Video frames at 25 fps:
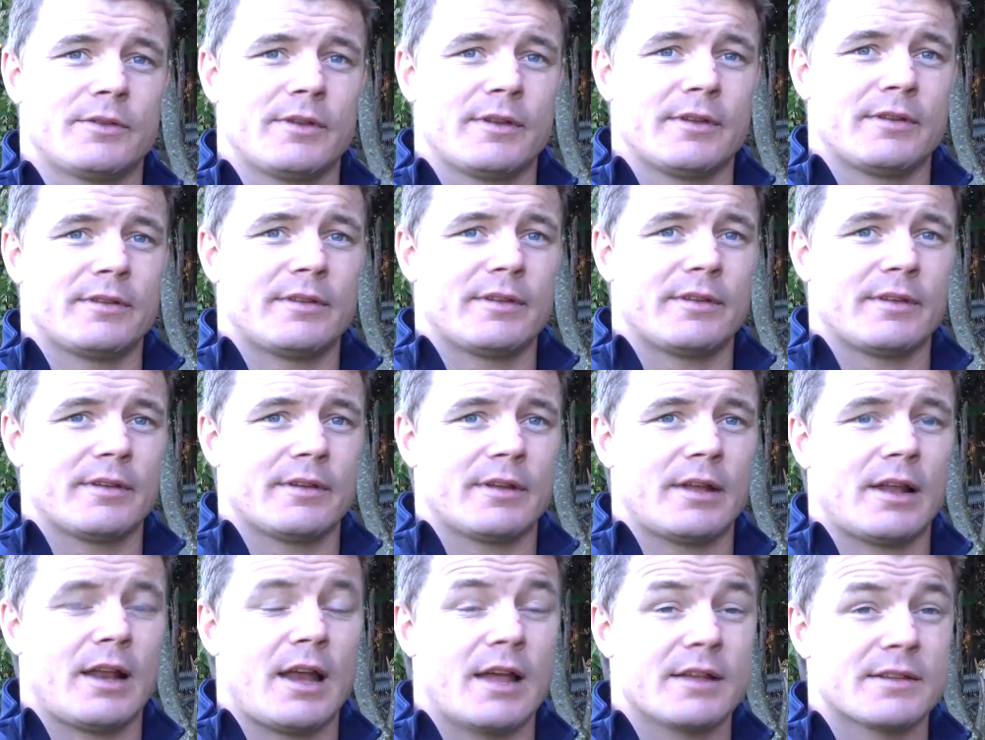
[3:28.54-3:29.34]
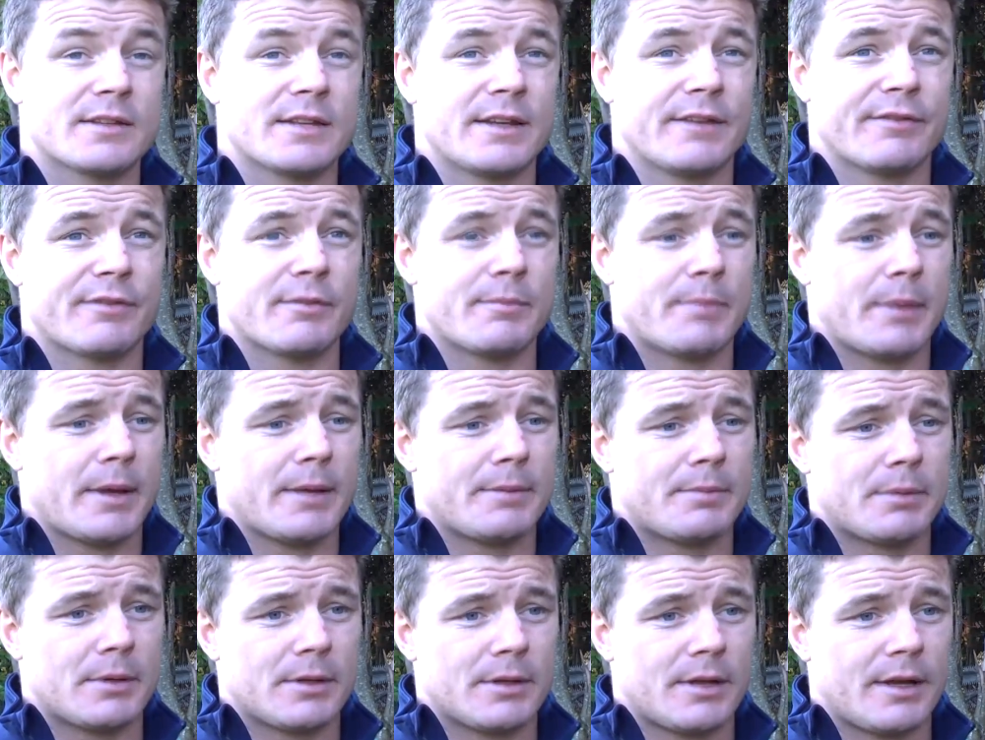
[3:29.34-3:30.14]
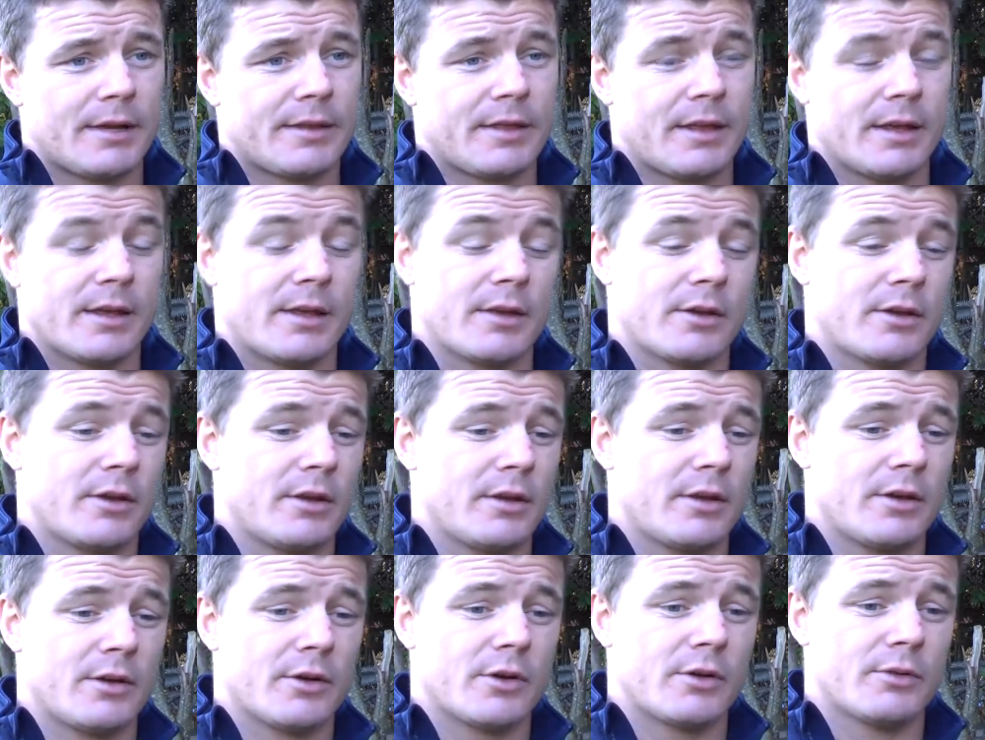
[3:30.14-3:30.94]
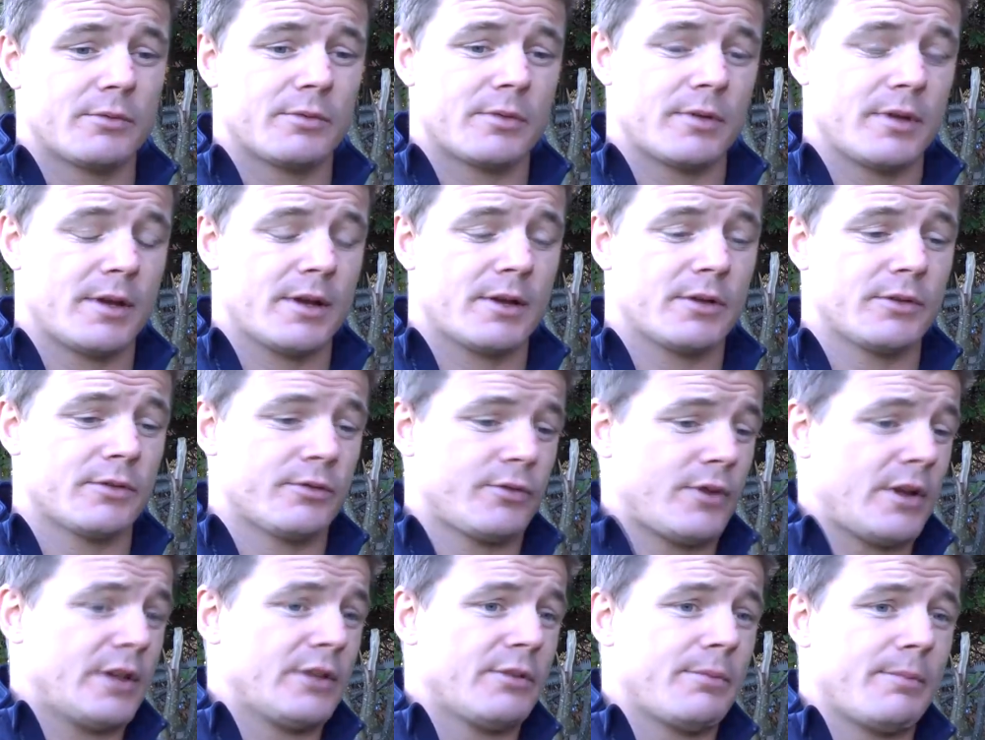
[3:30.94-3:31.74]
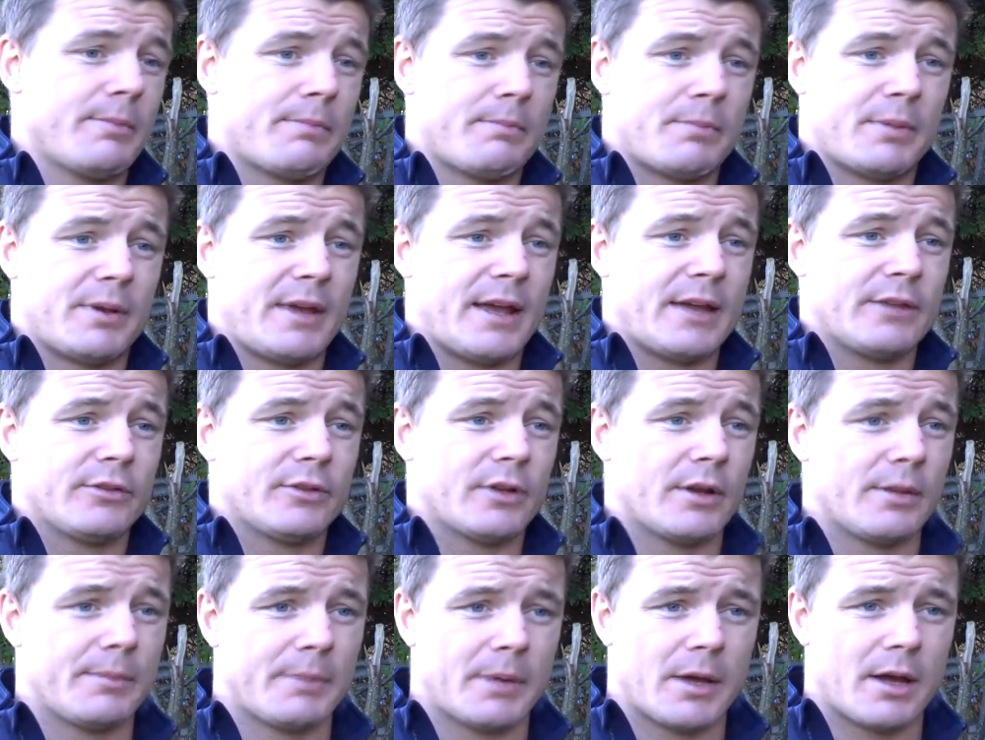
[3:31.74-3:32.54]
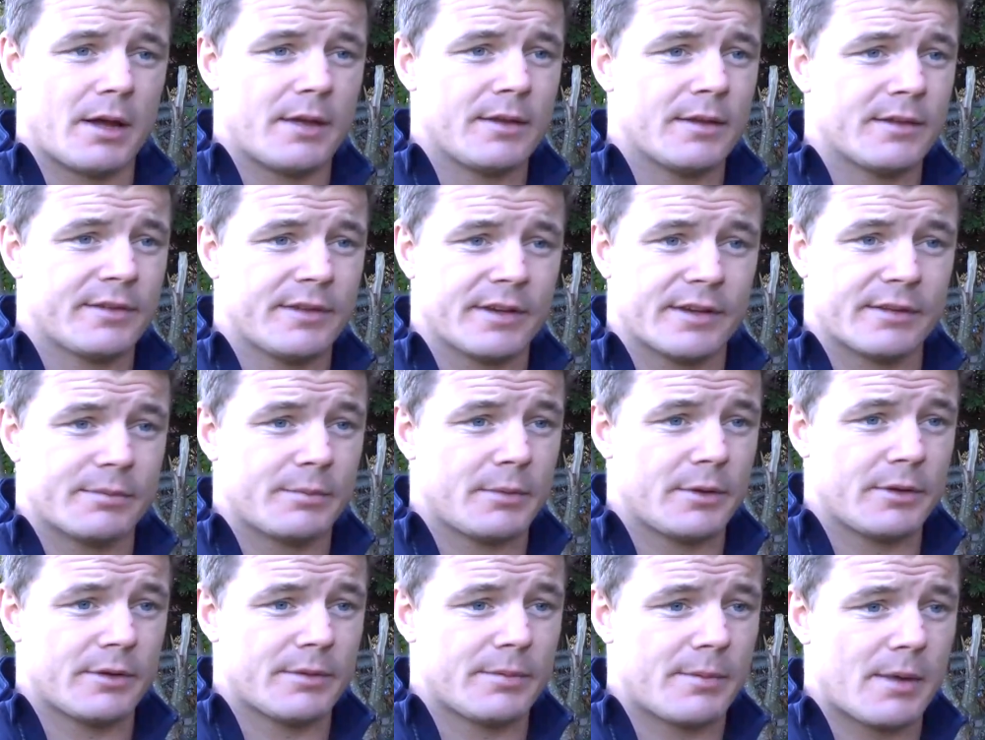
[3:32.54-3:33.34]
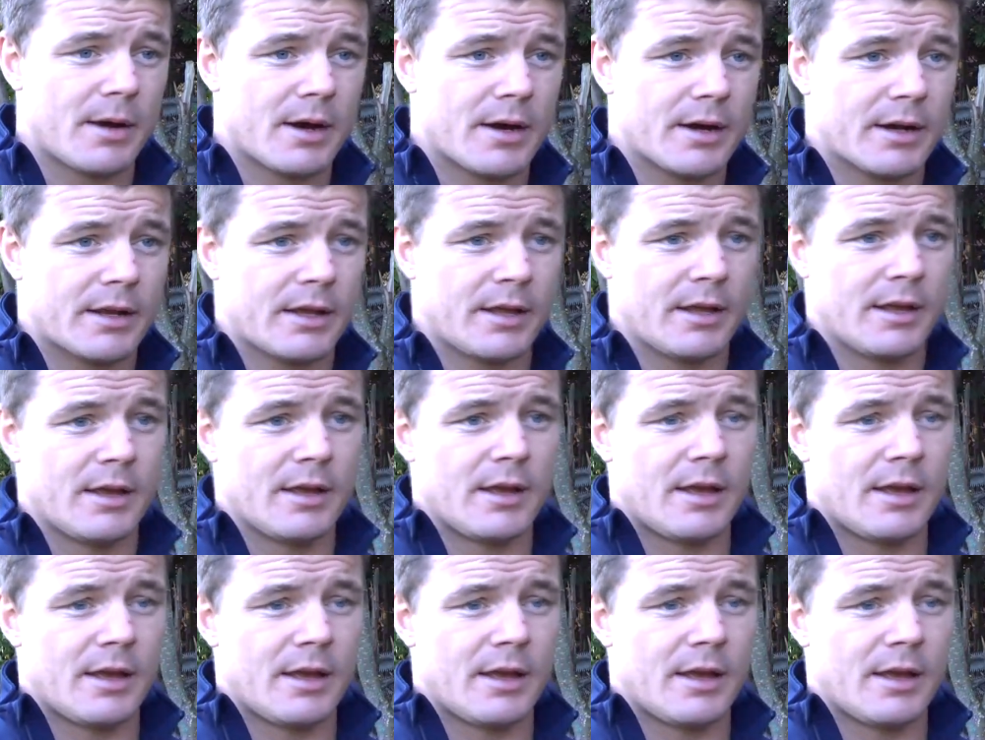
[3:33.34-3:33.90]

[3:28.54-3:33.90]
know, a lot of different people. I think it, you know, could it could stretch potentially beyond the six month mark.